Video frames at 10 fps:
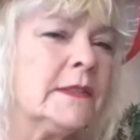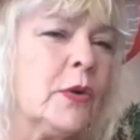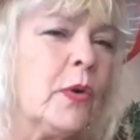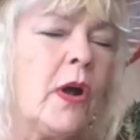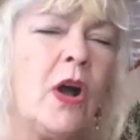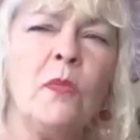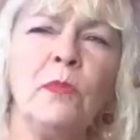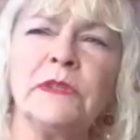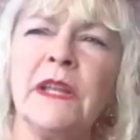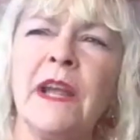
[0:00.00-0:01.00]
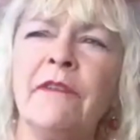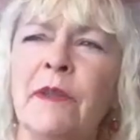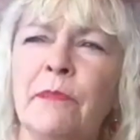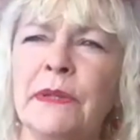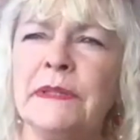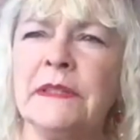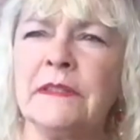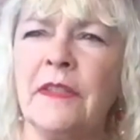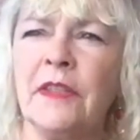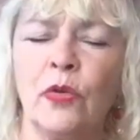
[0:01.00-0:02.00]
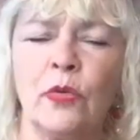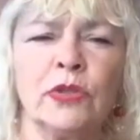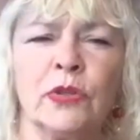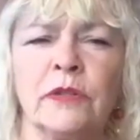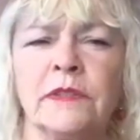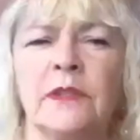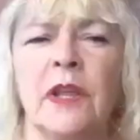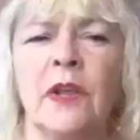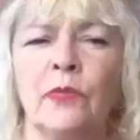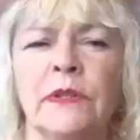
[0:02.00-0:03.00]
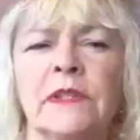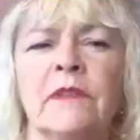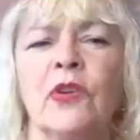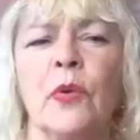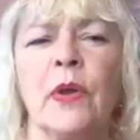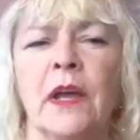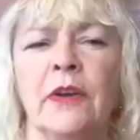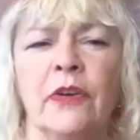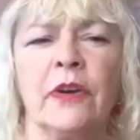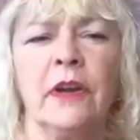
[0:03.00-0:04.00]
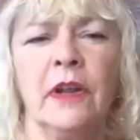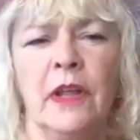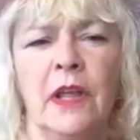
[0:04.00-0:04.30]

So almost every business on the North Shore is at risk of going under.